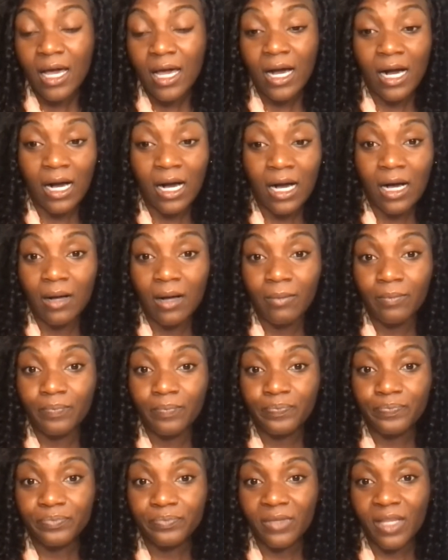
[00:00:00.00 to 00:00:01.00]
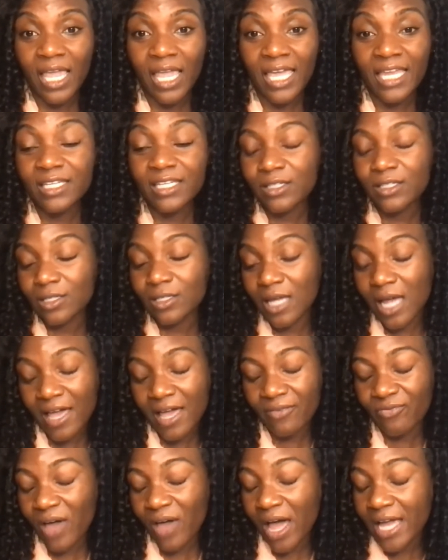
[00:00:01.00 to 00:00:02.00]
And
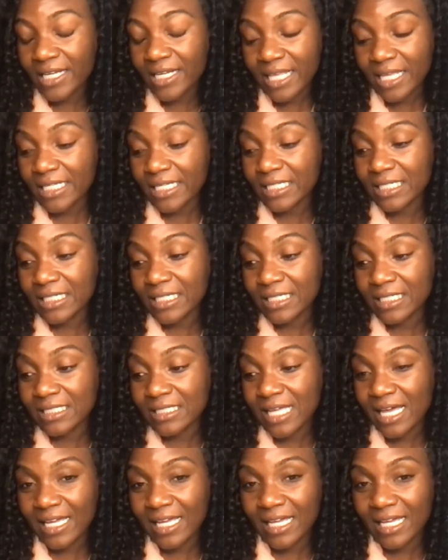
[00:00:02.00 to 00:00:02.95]
I find that it is,